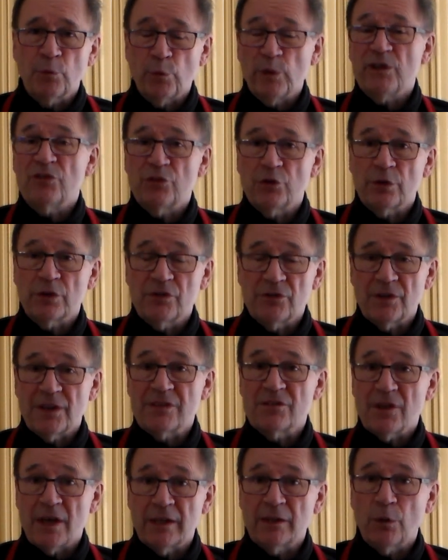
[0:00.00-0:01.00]
research
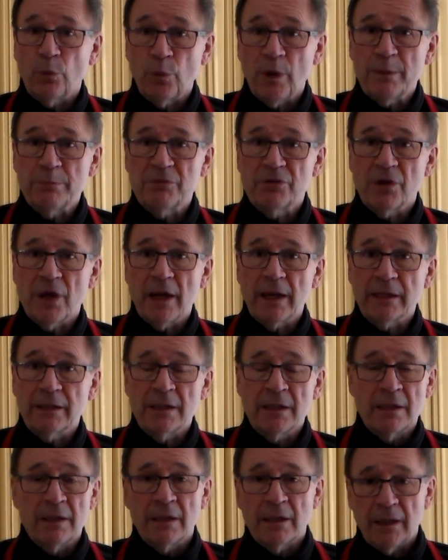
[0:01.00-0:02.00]
that's on the website,
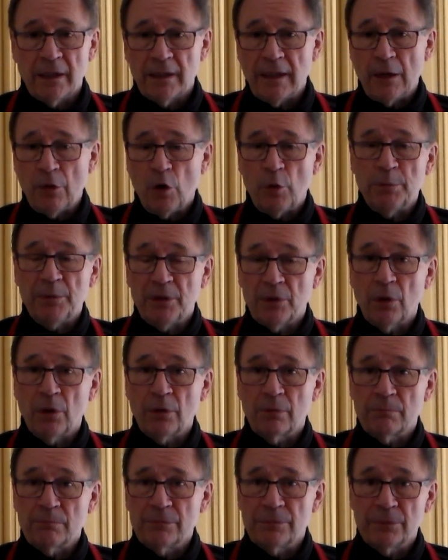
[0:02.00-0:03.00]
and I hope
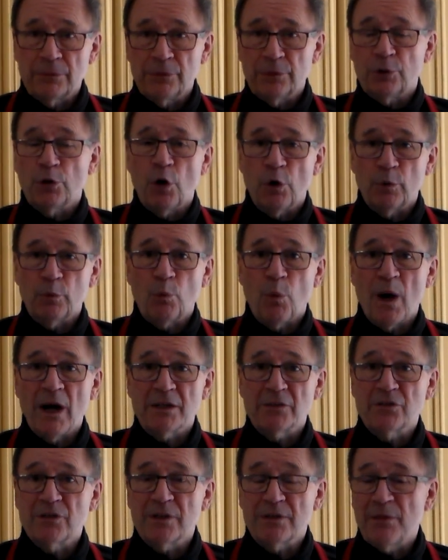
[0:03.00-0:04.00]
you go and
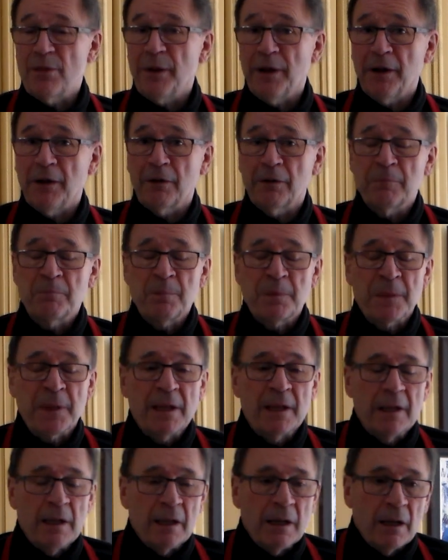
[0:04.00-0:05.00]
watch it there.
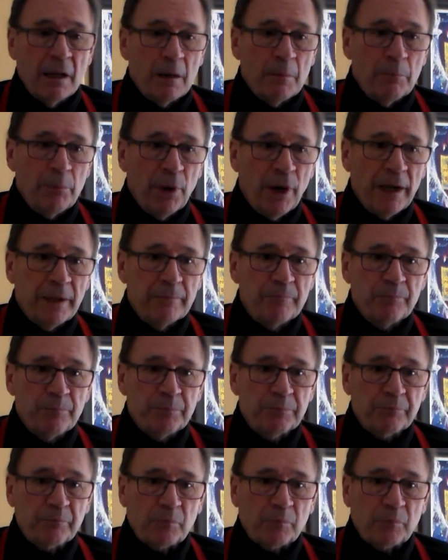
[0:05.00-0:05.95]
But